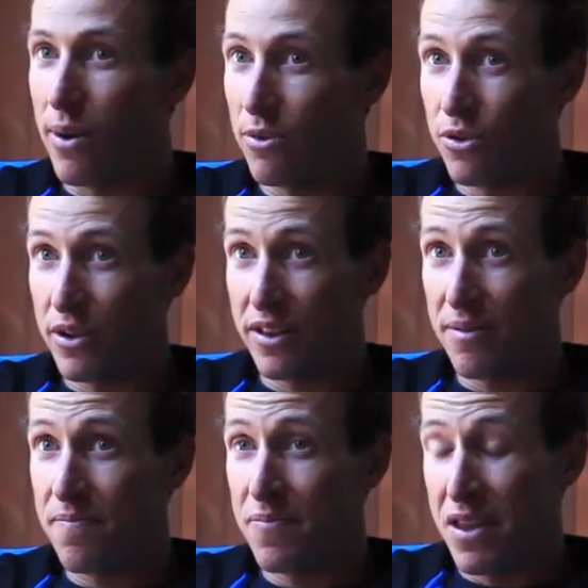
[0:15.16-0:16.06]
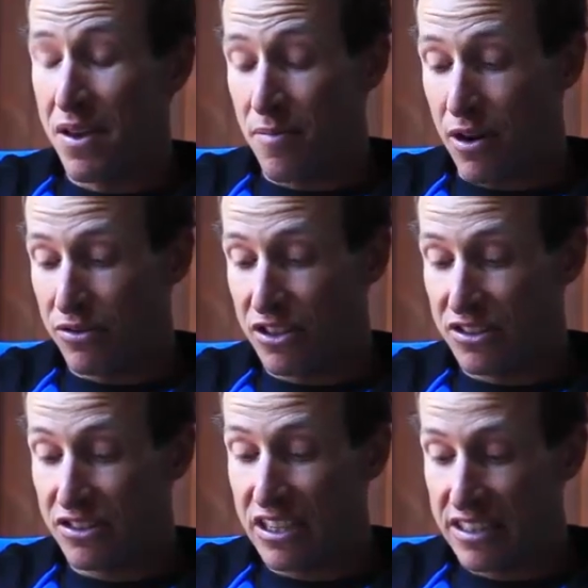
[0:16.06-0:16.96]
I'm doing them, but I was
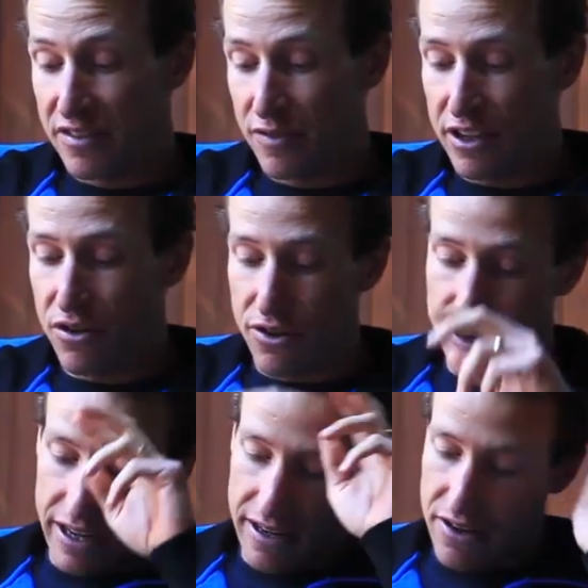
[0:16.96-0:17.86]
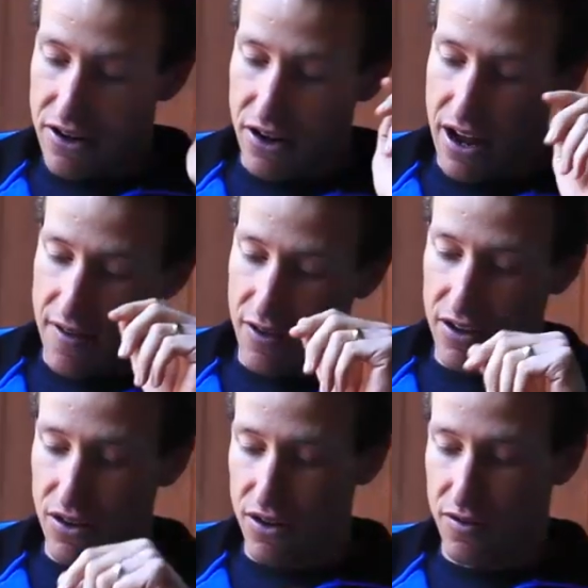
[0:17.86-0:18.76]
instinctively already, you know, having
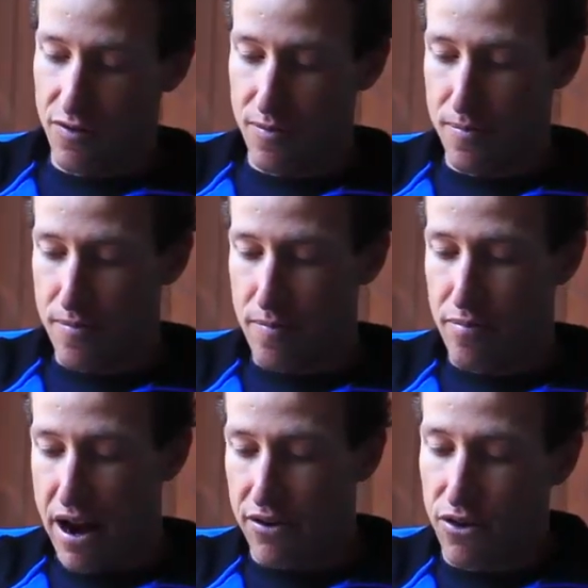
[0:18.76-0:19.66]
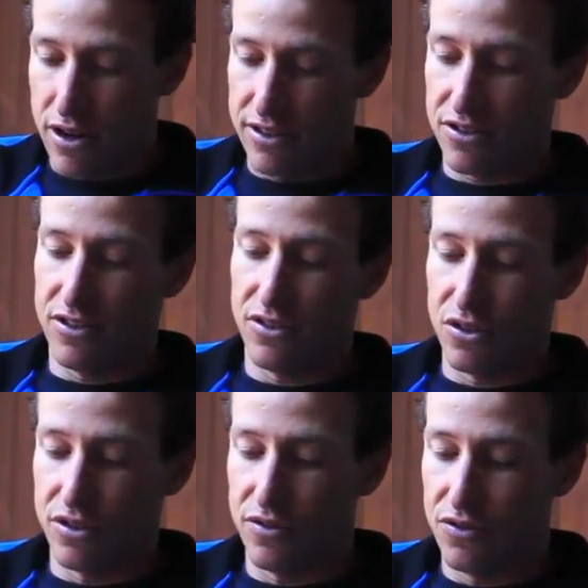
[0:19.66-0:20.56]
a lot of brown rice and
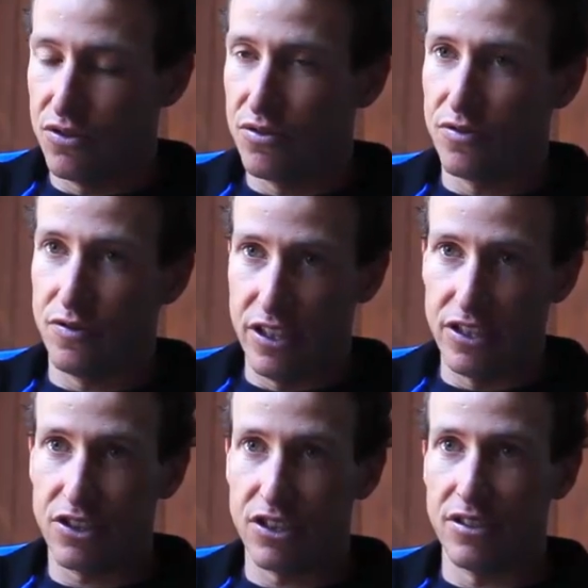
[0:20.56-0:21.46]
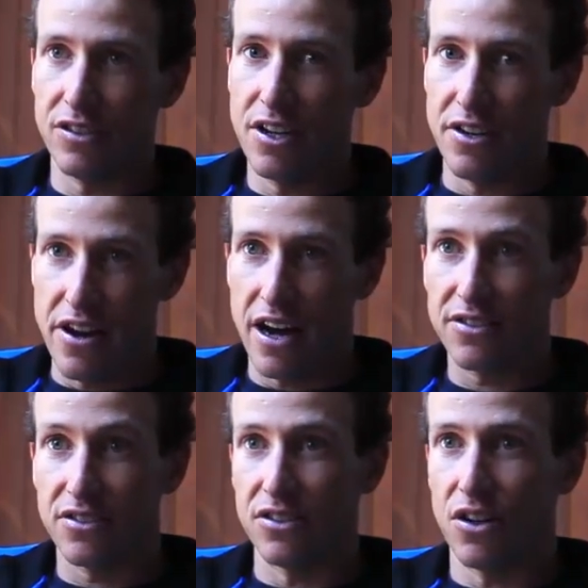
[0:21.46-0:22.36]
sort of fish and
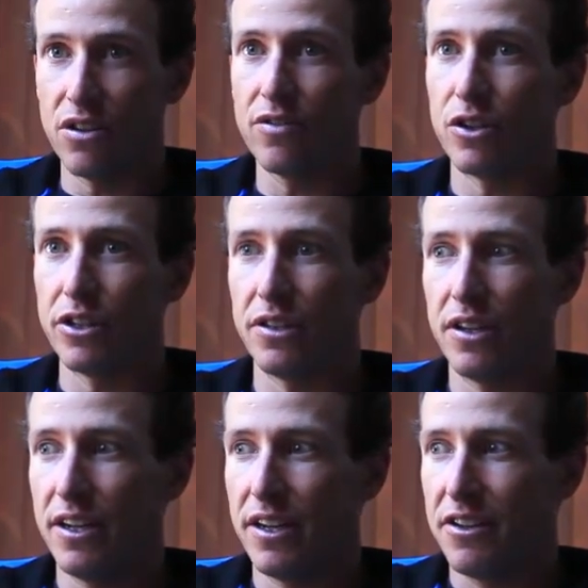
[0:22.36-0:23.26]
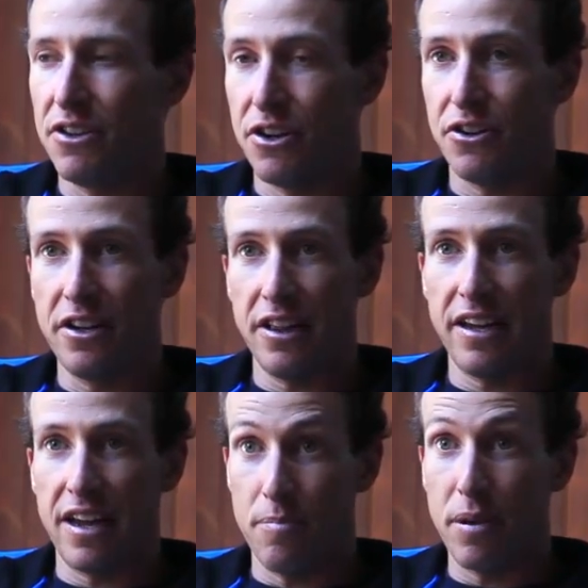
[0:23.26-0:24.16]
nuts and olive oil, you know,
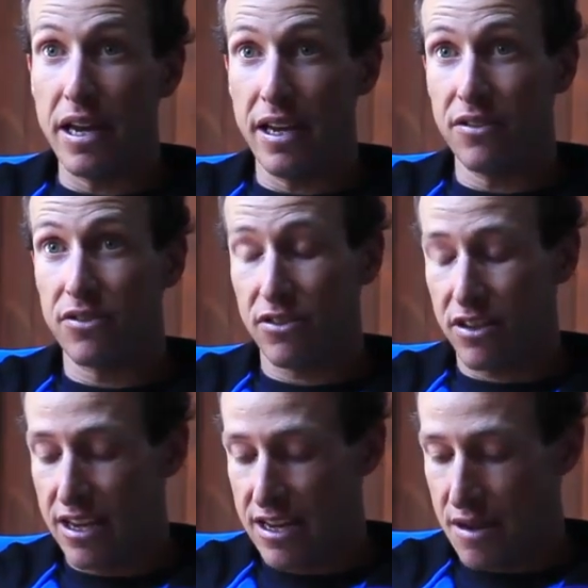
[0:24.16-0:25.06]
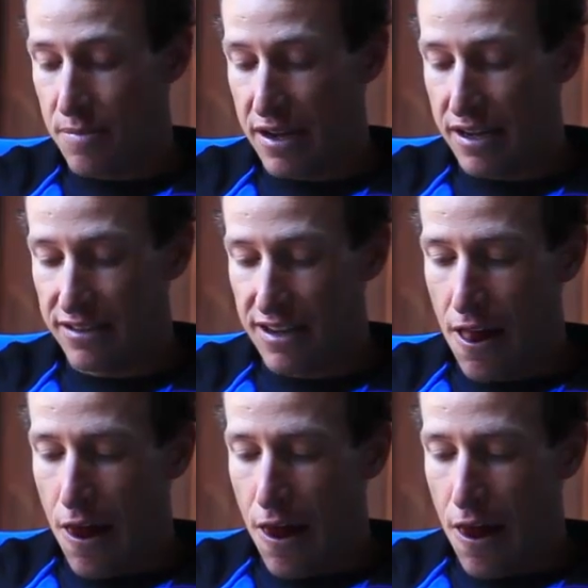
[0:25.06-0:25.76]
nearly, and beans, kidney beans.